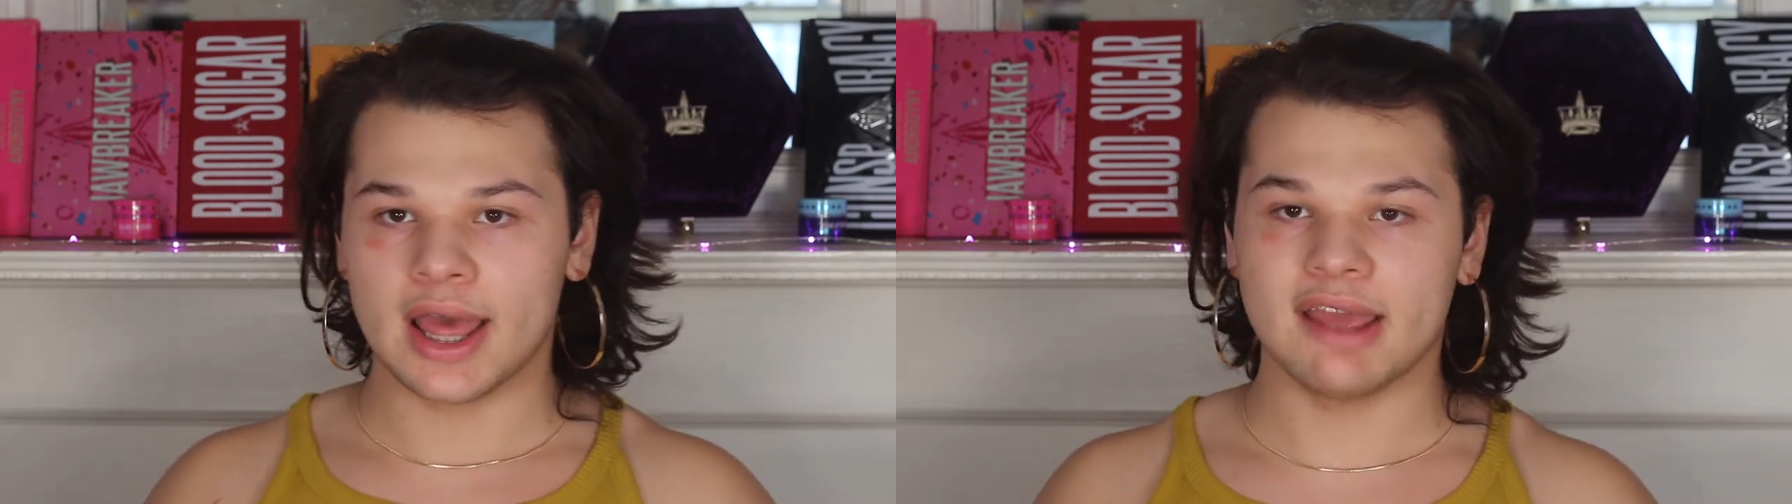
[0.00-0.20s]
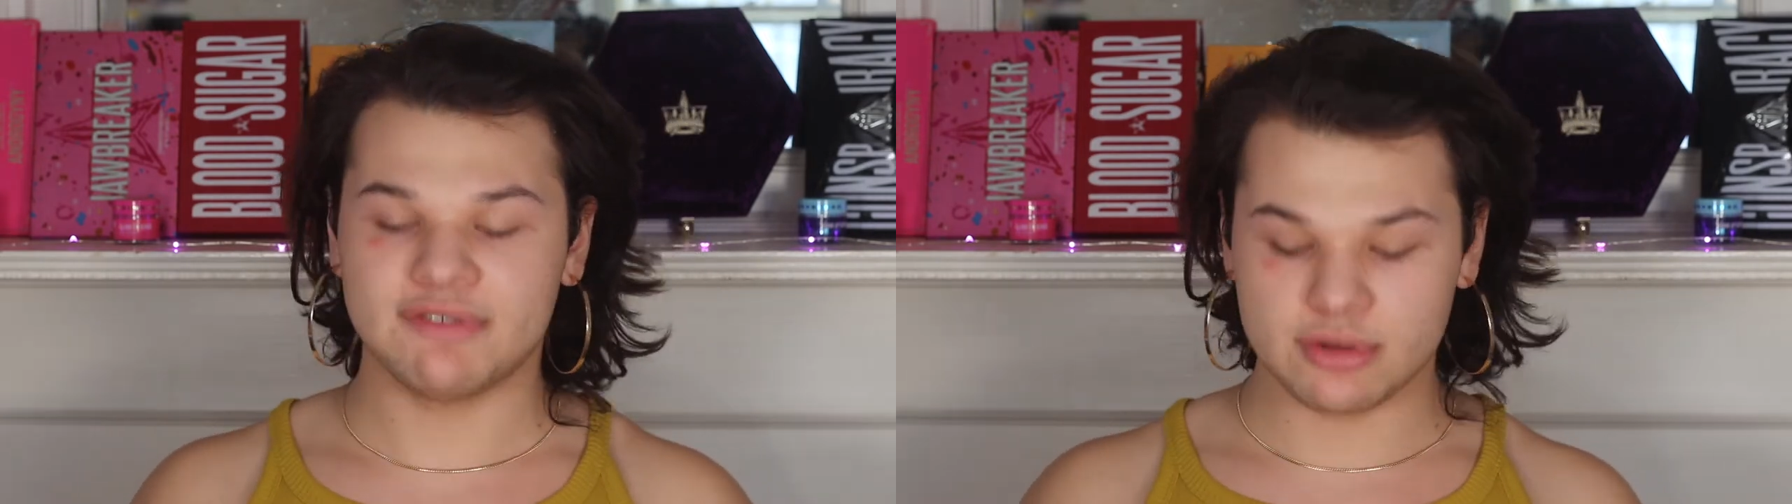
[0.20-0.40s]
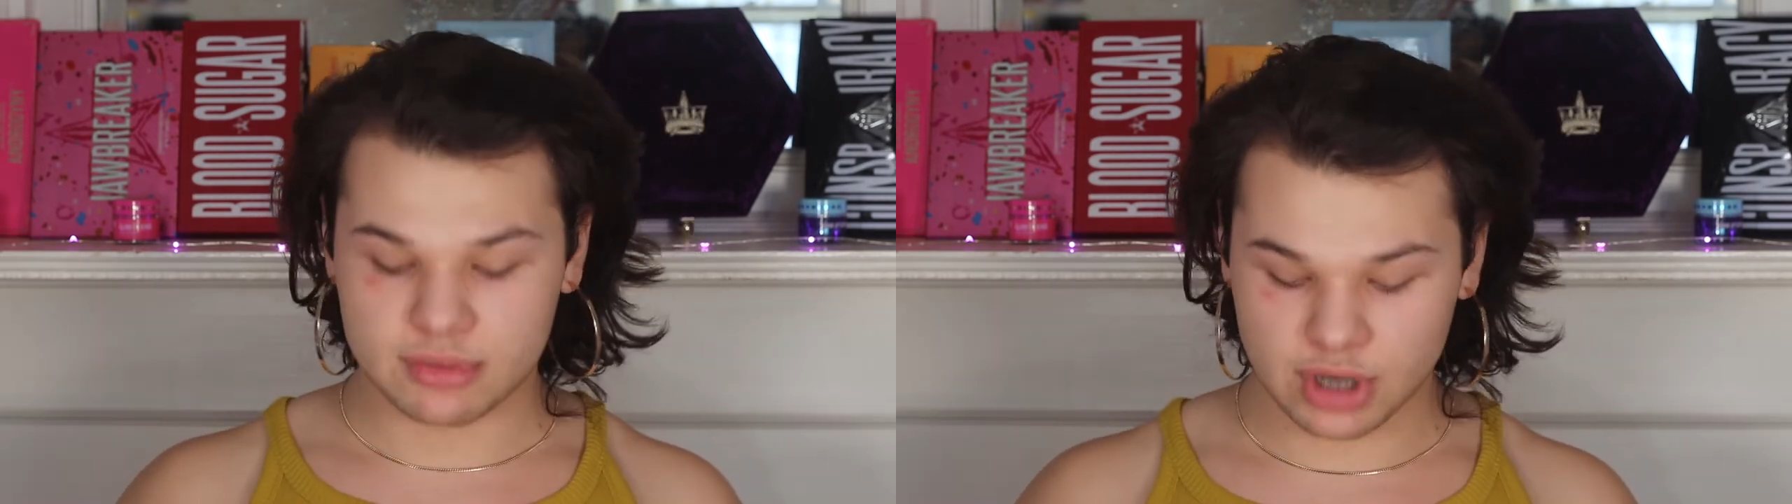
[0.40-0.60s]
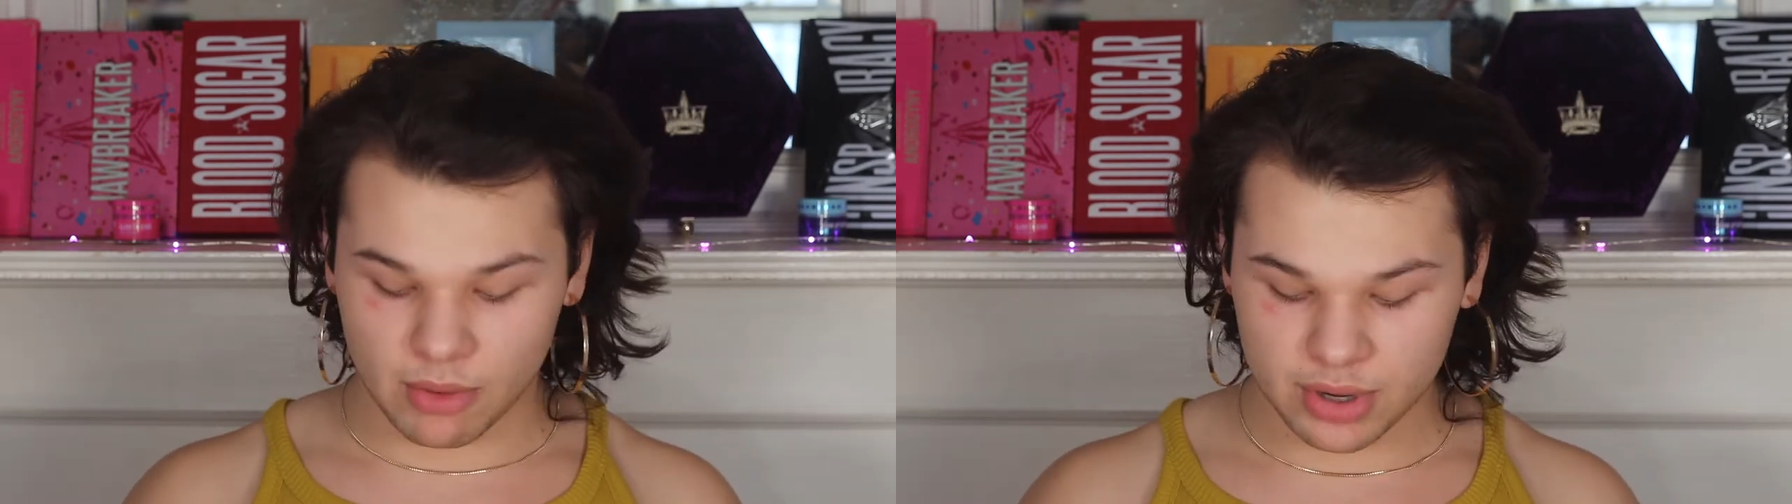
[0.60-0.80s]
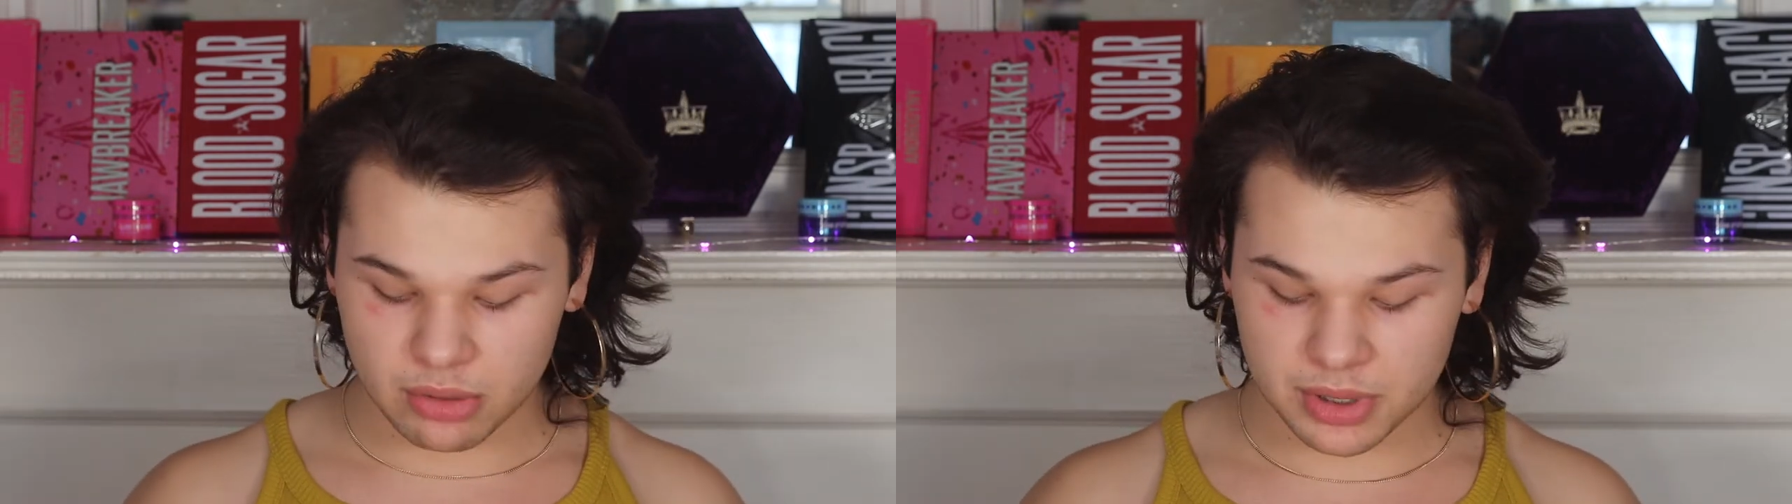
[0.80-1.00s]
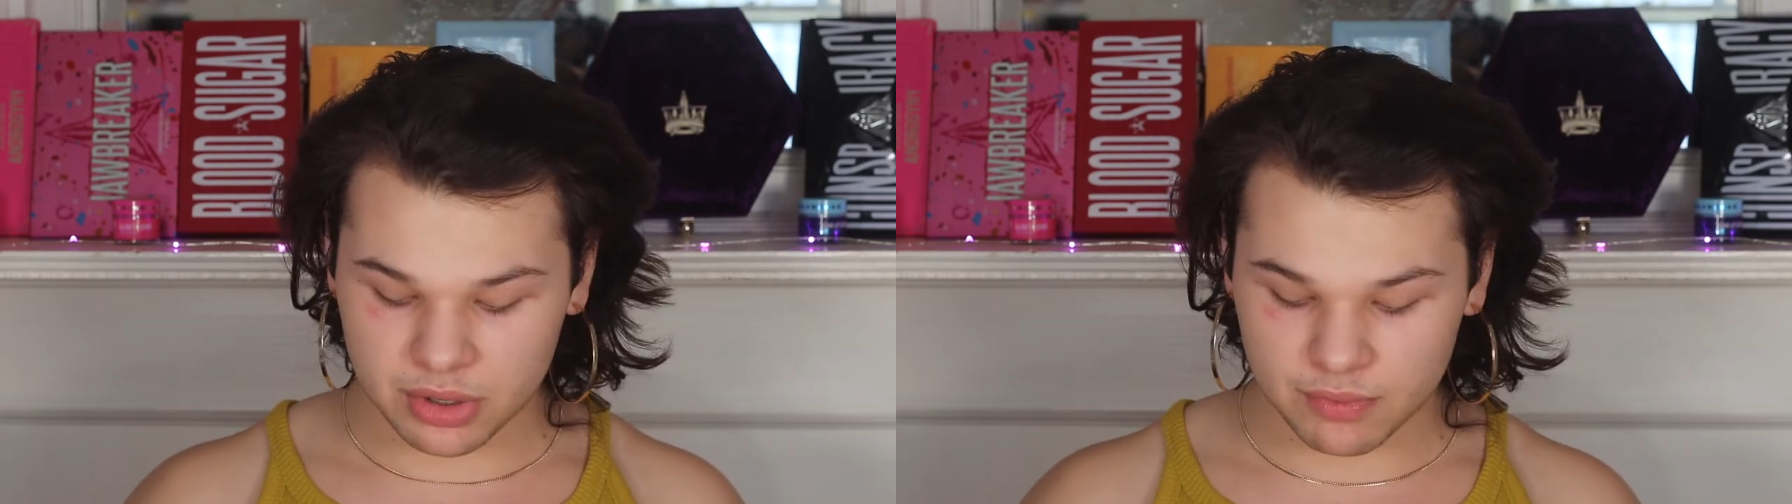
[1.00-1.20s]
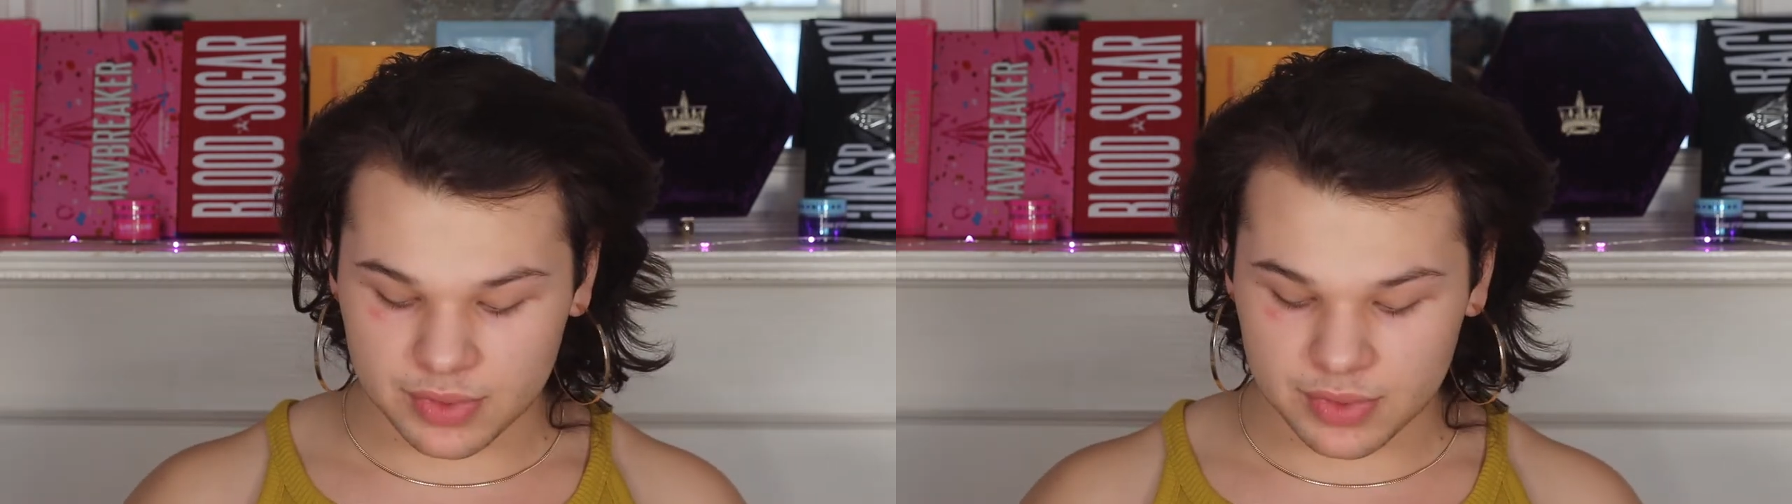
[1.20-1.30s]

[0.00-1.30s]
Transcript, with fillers: if you don't know me in